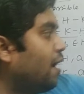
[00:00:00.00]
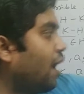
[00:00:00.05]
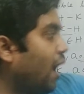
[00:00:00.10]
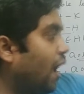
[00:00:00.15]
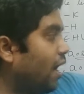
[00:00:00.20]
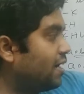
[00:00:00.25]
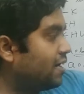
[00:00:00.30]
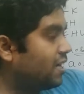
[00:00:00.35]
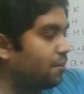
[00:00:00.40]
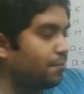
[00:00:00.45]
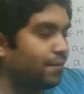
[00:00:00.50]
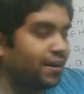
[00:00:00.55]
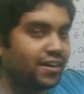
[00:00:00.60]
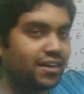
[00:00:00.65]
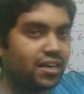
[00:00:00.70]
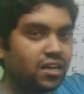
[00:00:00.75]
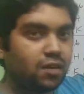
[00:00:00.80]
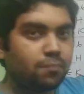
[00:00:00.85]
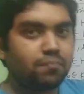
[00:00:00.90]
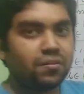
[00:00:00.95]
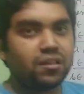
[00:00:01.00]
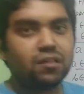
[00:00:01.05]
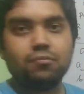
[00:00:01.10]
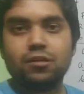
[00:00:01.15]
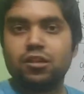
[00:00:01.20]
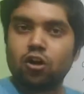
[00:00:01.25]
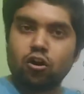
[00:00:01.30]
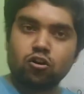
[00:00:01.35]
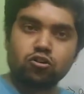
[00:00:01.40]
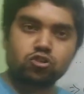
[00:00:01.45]
Ultimately, B
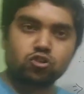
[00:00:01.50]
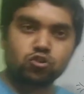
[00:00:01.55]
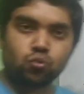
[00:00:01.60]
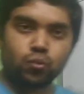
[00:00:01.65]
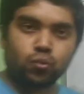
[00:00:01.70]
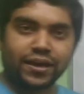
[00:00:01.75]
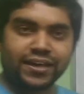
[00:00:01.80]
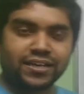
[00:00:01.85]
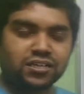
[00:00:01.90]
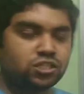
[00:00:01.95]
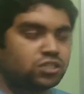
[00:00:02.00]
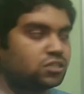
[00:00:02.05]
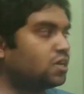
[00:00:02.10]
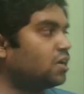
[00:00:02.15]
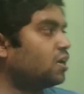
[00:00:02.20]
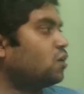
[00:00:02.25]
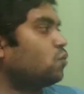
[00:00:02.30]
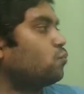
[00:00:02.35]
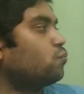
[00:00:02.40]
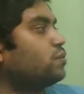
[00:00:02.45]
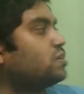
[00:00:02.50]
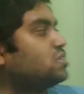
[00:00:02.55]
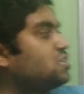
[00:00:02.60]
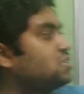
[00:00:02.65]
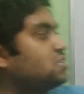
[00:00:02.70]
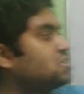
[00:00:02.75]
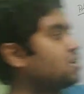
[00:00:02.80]
belongs to H, which is